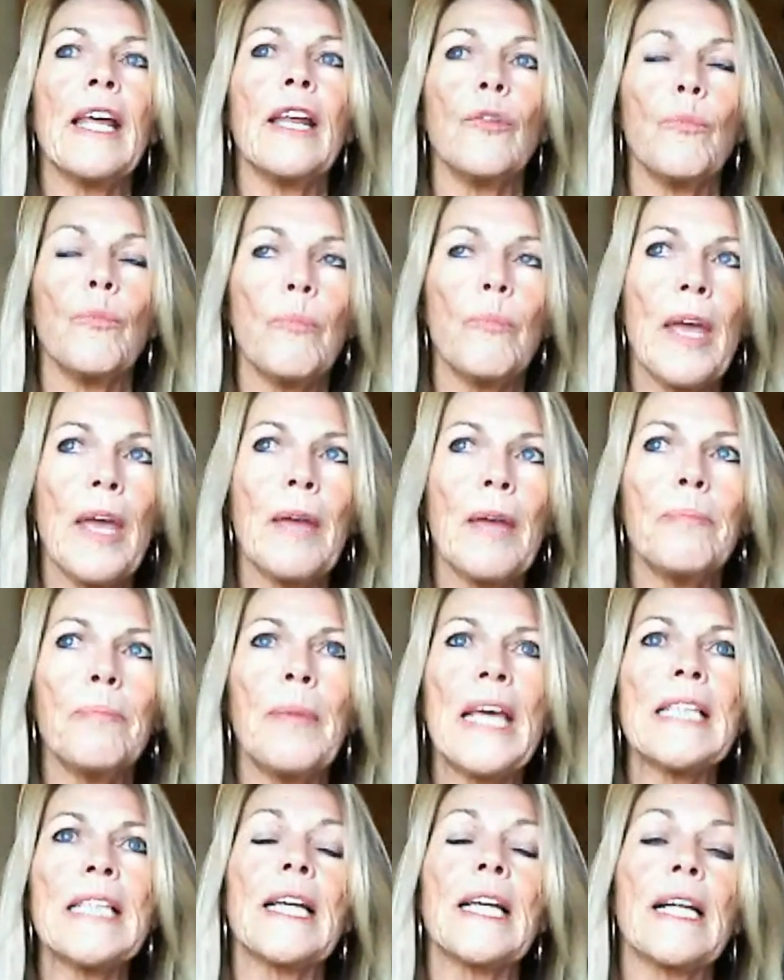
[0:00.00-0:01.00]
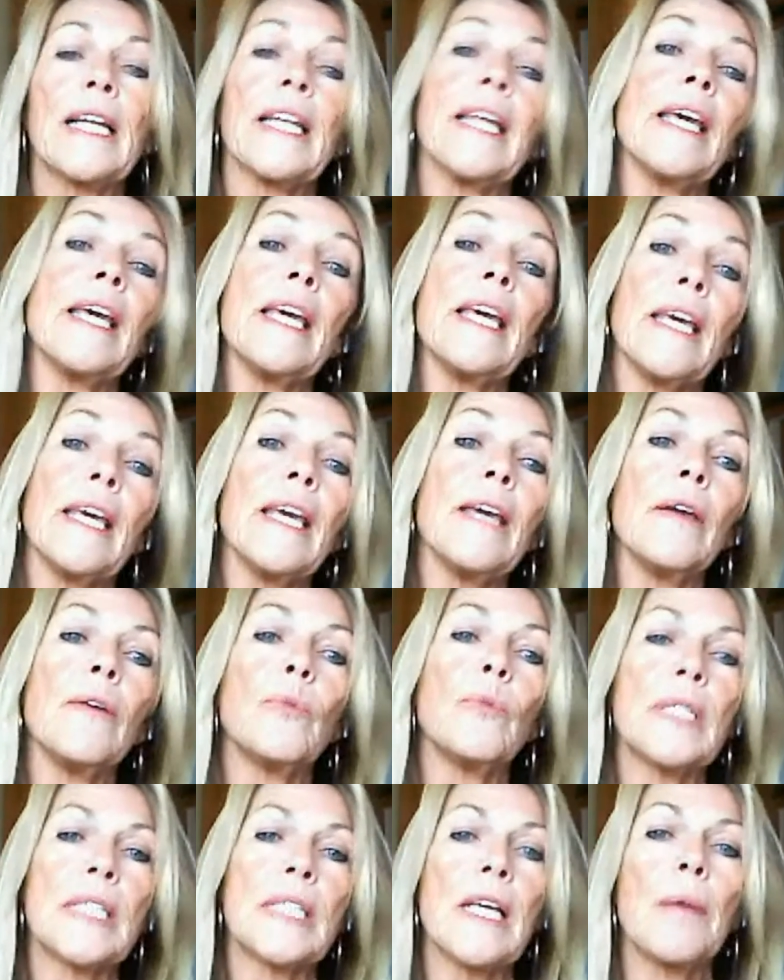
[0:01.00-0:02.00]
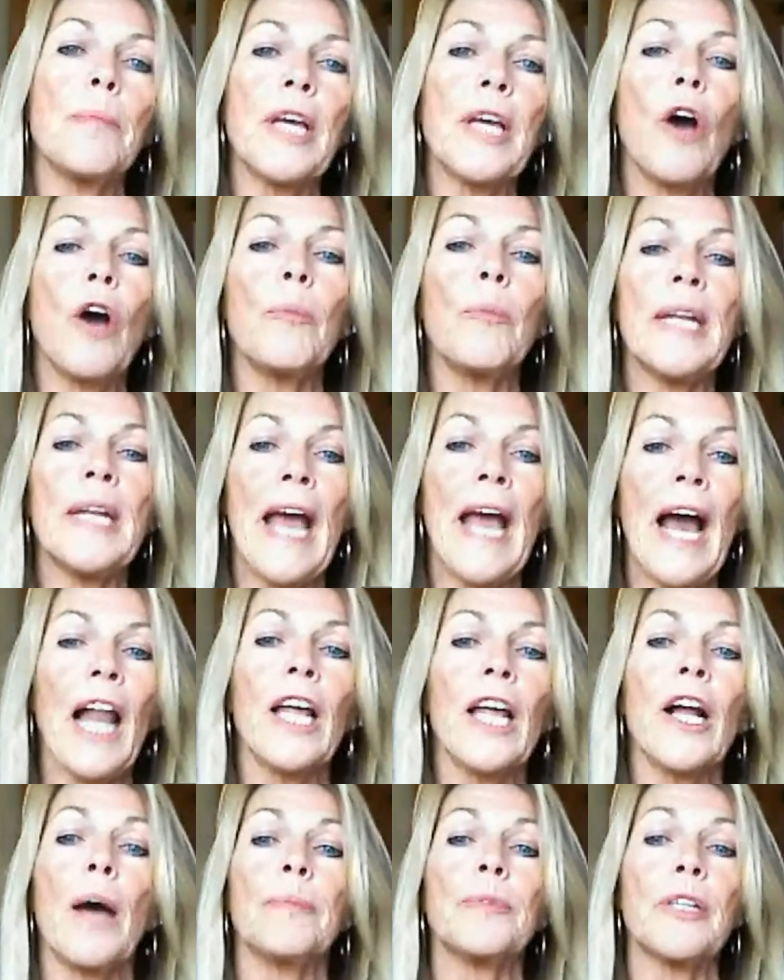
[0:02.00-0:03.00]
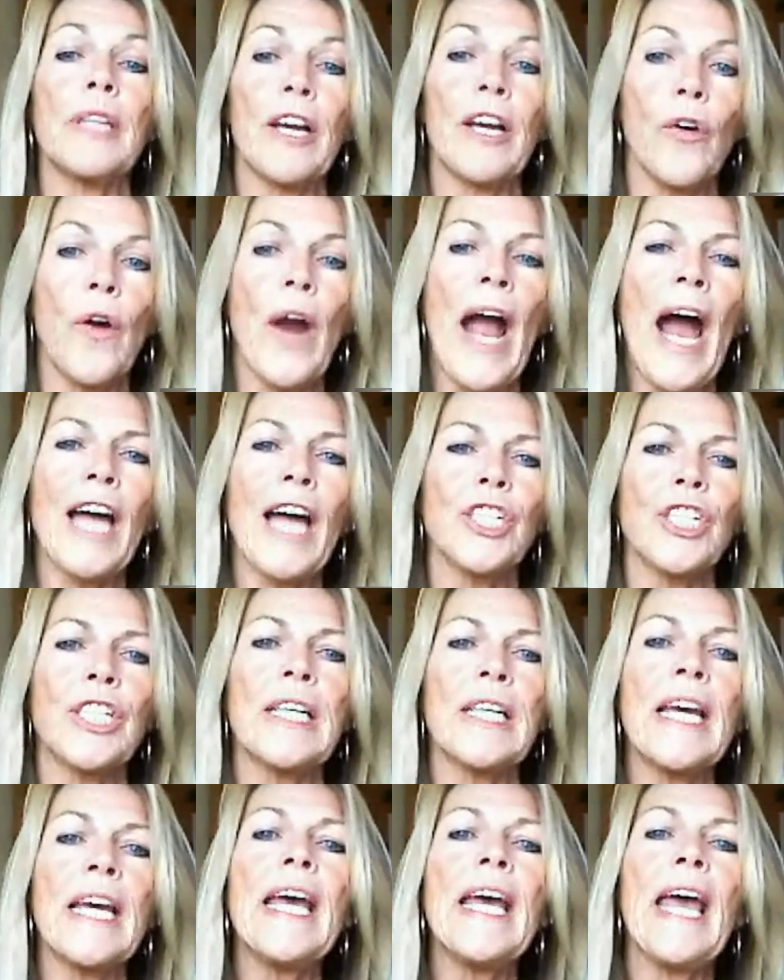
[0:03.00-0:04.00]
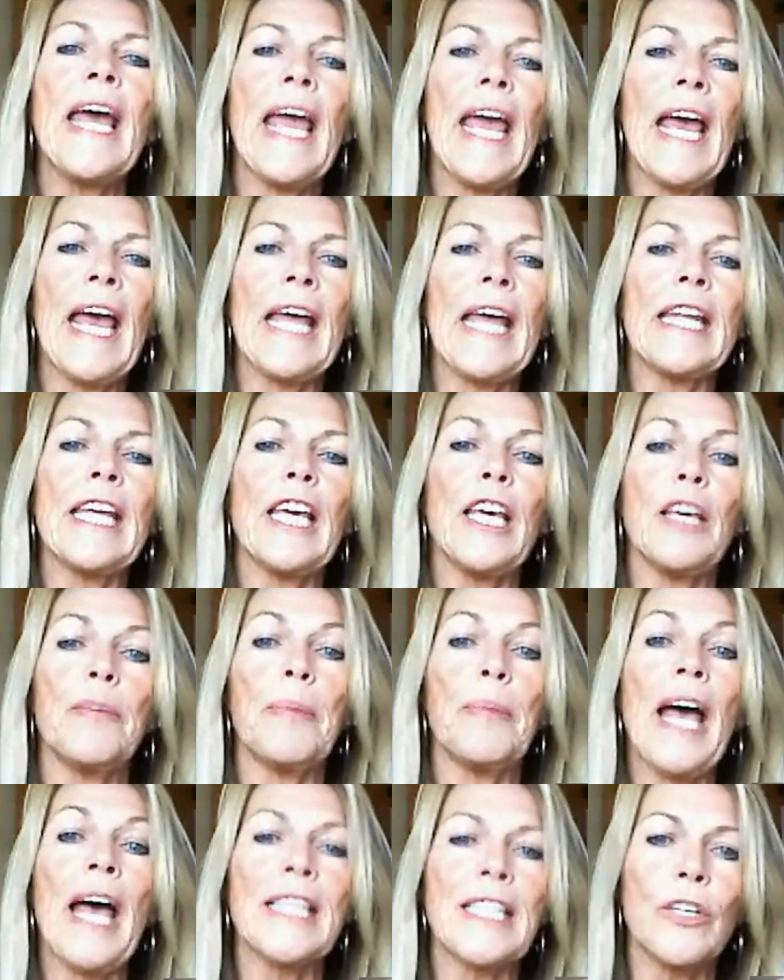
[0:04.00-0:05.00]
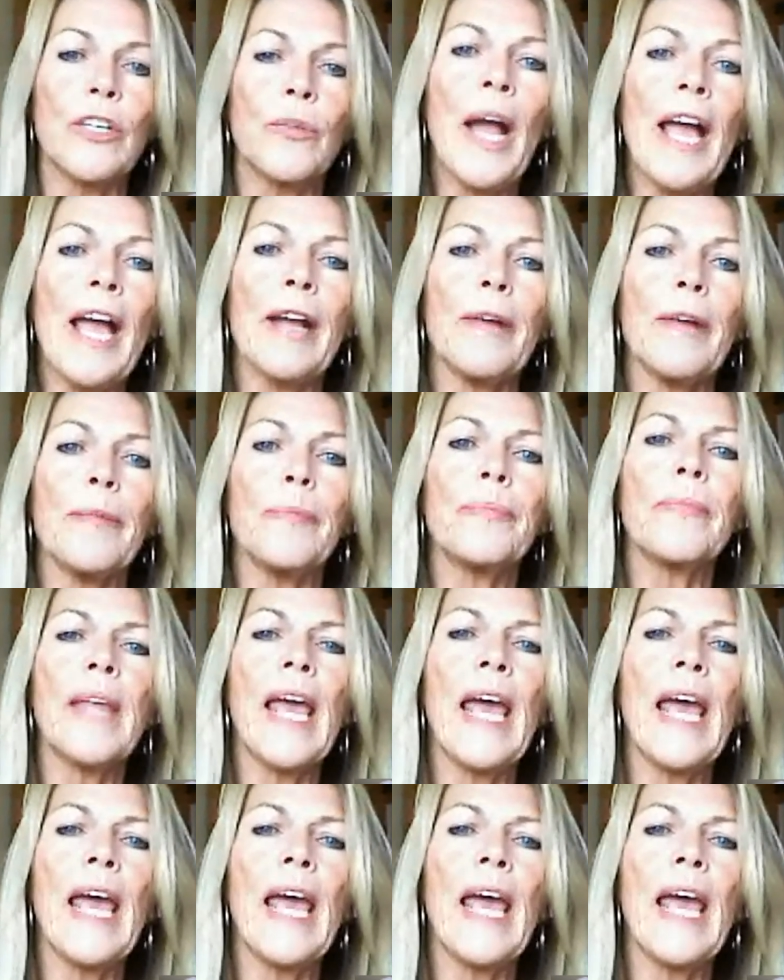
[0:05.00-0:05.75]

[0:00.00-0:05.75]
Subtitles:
and basically he was coming home in a helicopter that crashed, and he passed away.